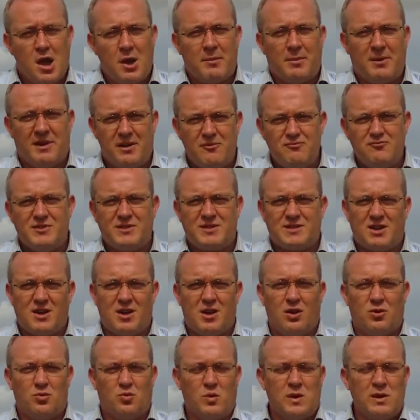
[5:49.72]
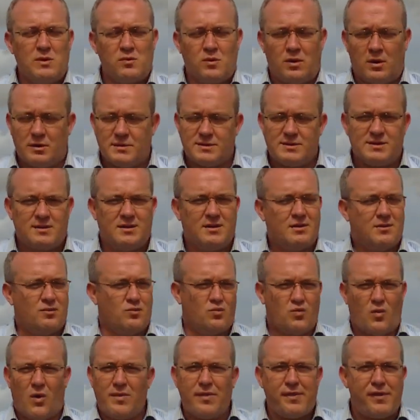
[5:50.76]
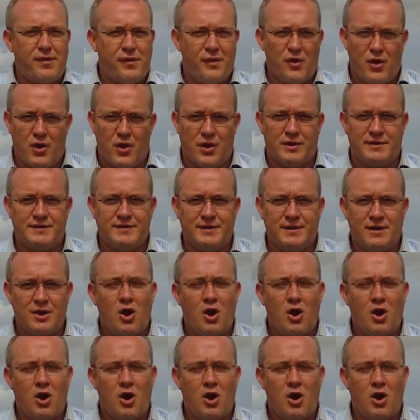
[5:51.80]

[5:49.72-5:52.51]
but in return, we want 1/3